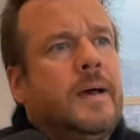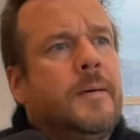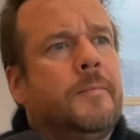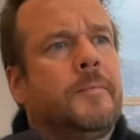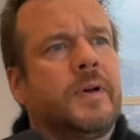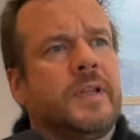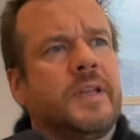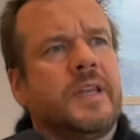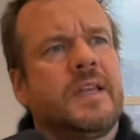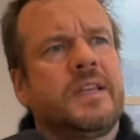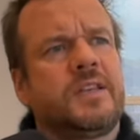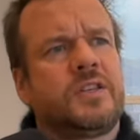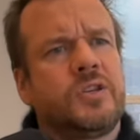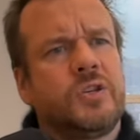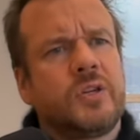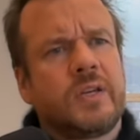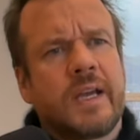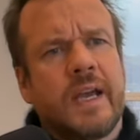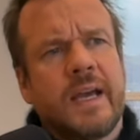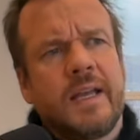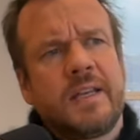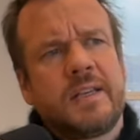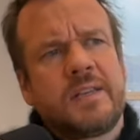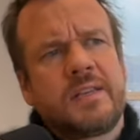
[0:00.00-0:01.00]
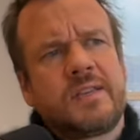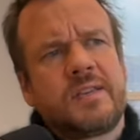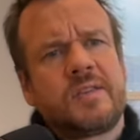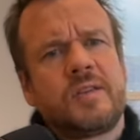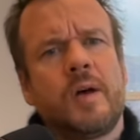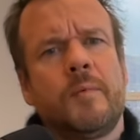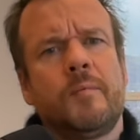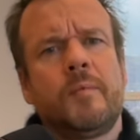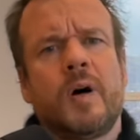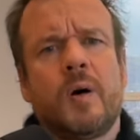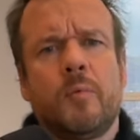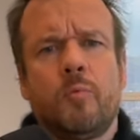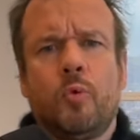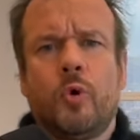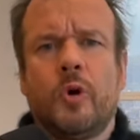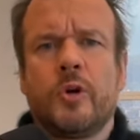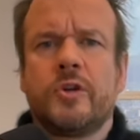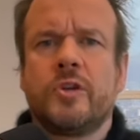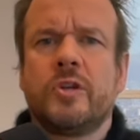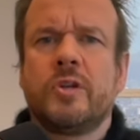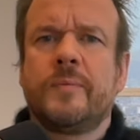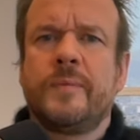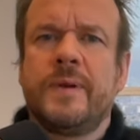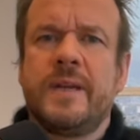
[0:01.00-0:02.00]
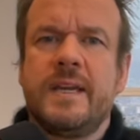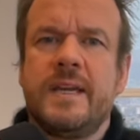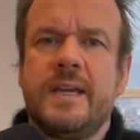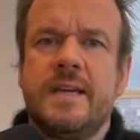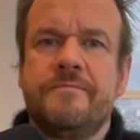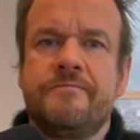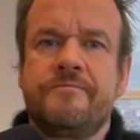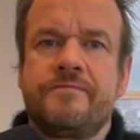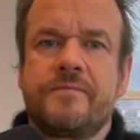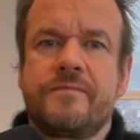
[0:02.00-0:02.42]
But to kind of sum up what you'll be